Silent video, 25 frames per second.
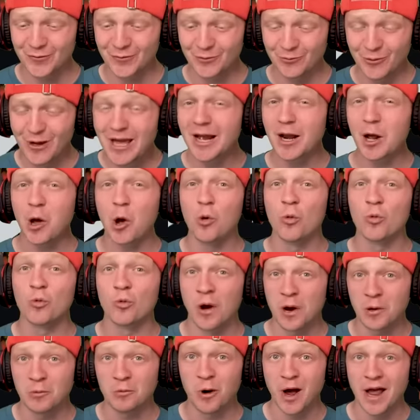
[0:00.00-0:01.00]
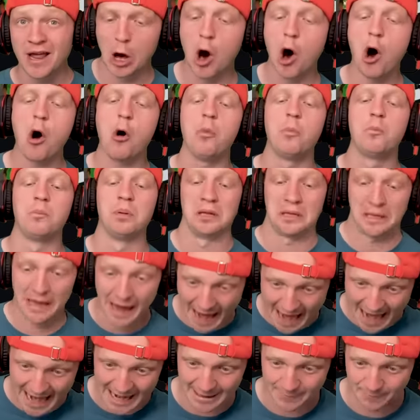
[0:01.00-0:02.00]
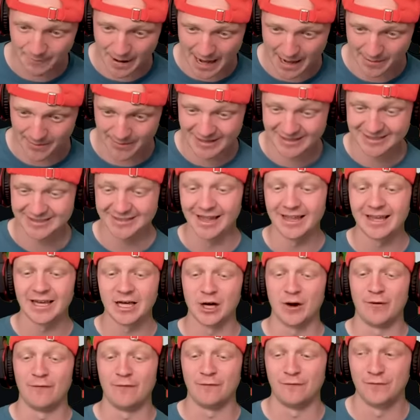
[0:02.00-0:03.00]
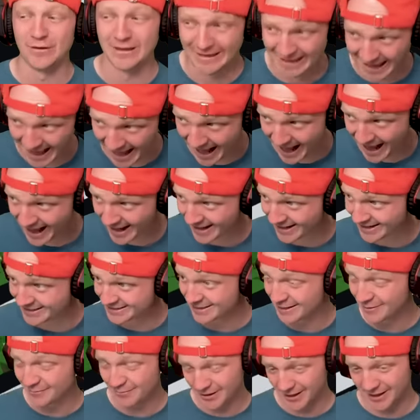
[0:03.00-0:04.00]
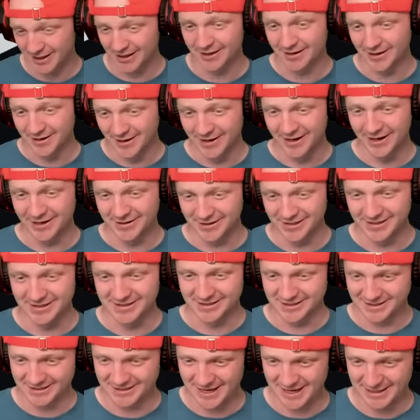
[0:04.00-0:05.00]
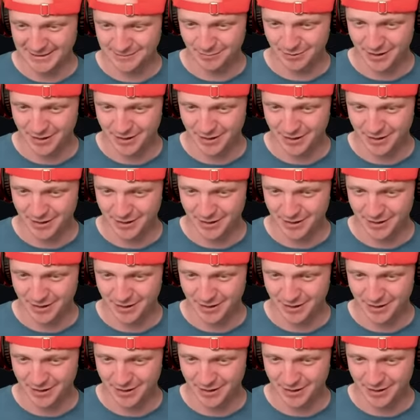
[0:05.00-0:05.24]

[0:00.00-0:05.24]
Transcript: we got a whole runway, a whole plane, baby. This thing gonna fly, and it's gonna be a, a decent sized